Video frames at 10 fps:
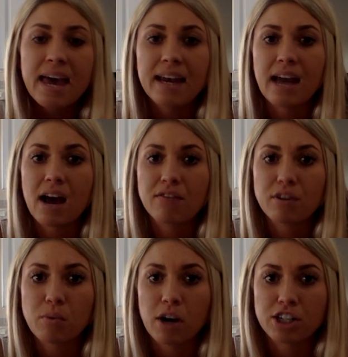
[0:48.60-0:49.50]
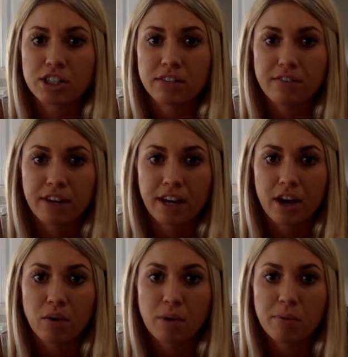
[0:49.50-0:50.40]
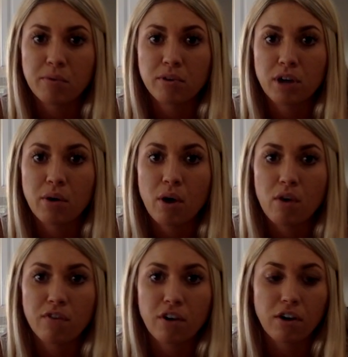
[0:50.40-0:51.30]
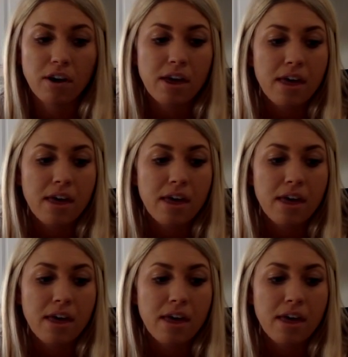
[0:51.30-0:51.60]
And after watching the video, we will go over